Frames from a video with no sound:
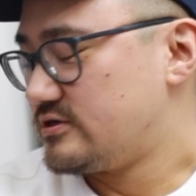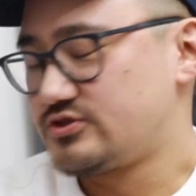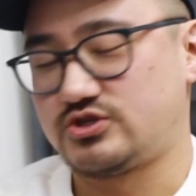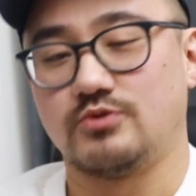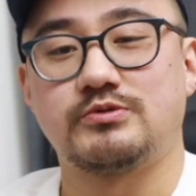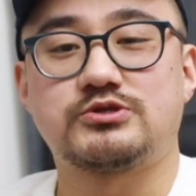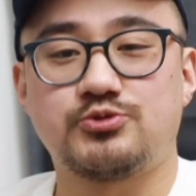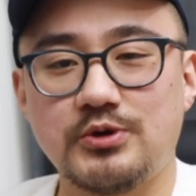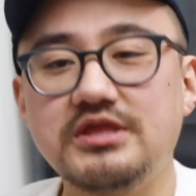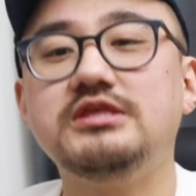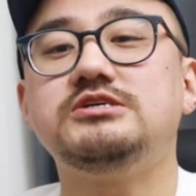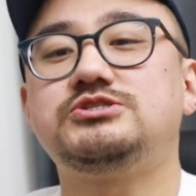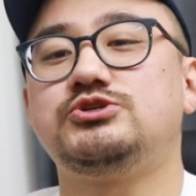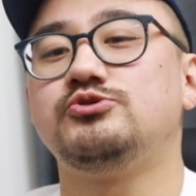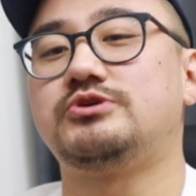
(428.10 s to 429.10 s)
So between
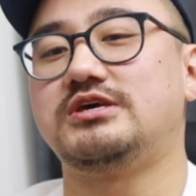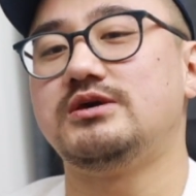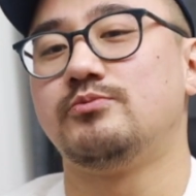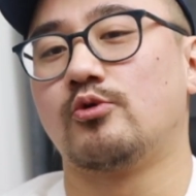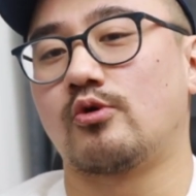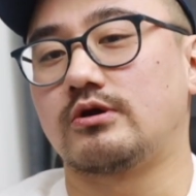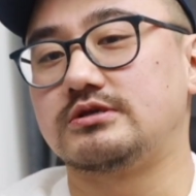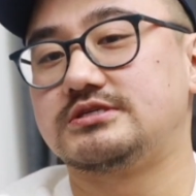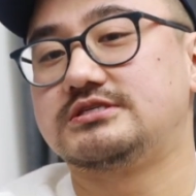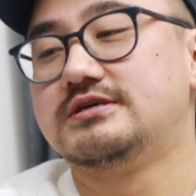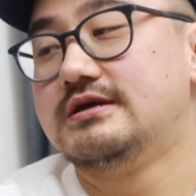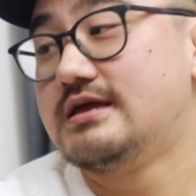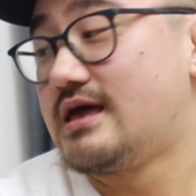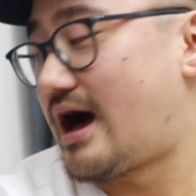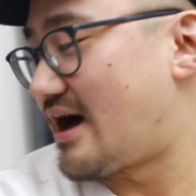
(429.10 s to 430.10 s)
these two keyboards,
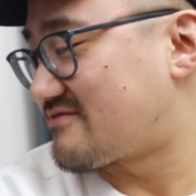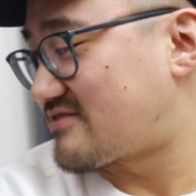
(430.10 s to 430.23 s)
I